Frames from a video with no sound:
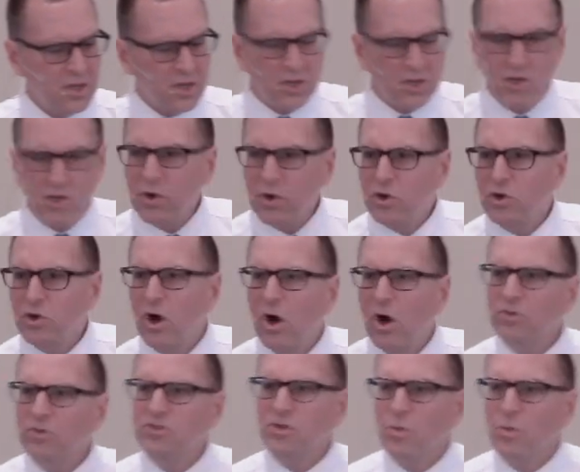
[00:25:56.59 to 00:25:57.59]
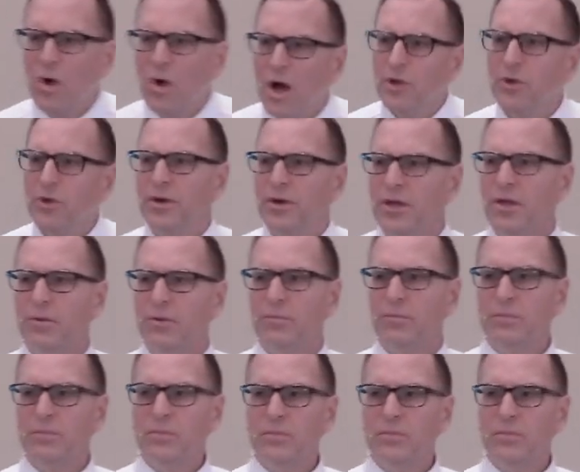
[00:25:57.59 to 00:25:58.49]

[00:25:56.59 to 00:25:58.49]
You are called to honor him,